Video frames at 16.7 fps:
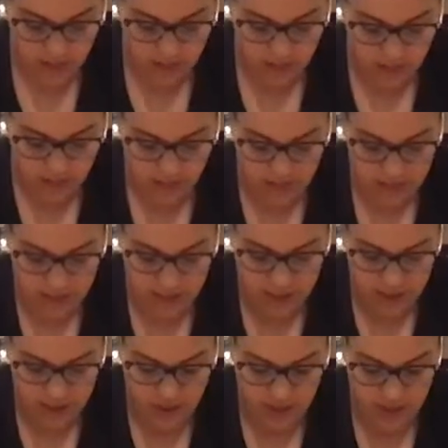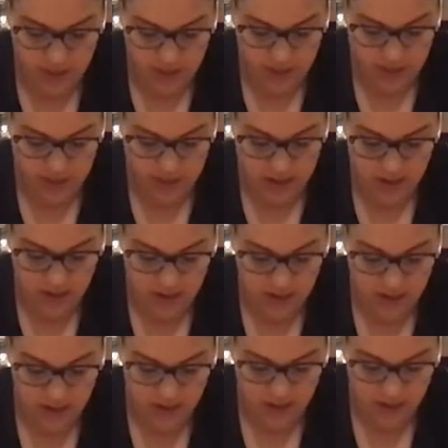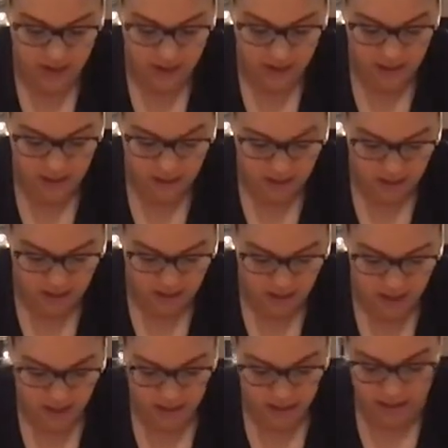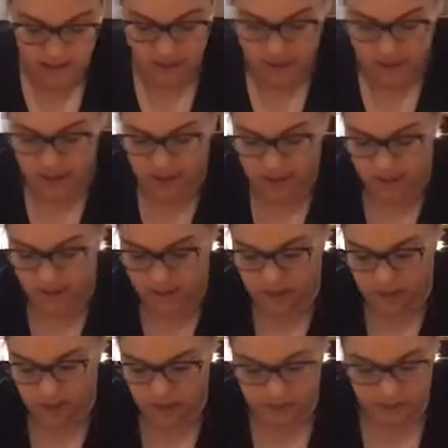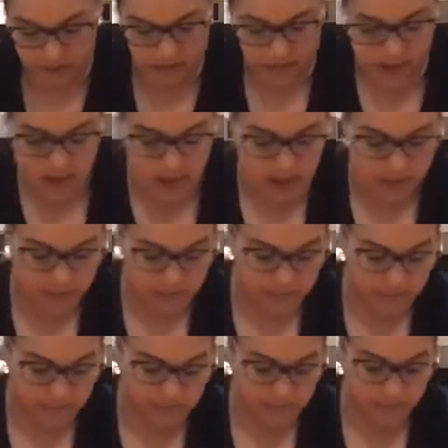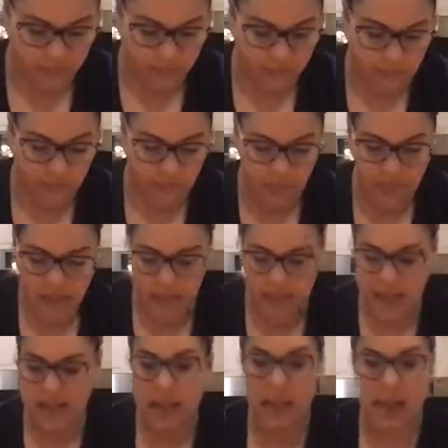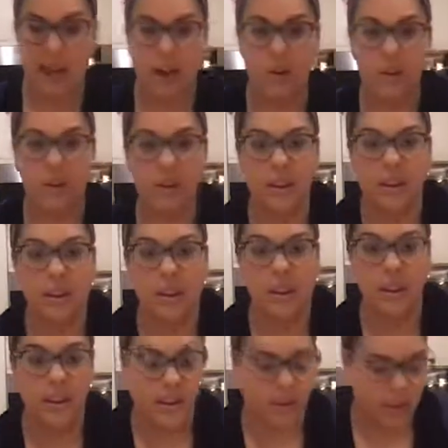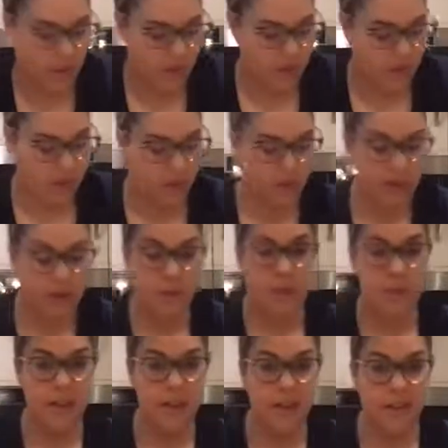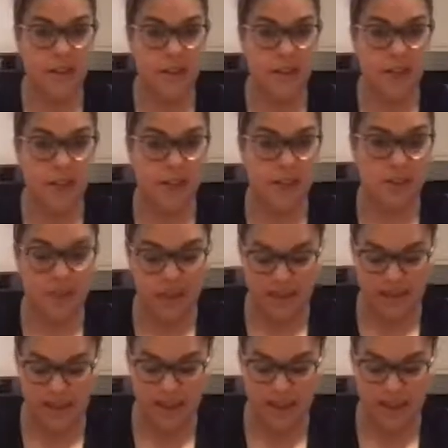Really gently take your ring off, okay? So now we've got 2 big circles,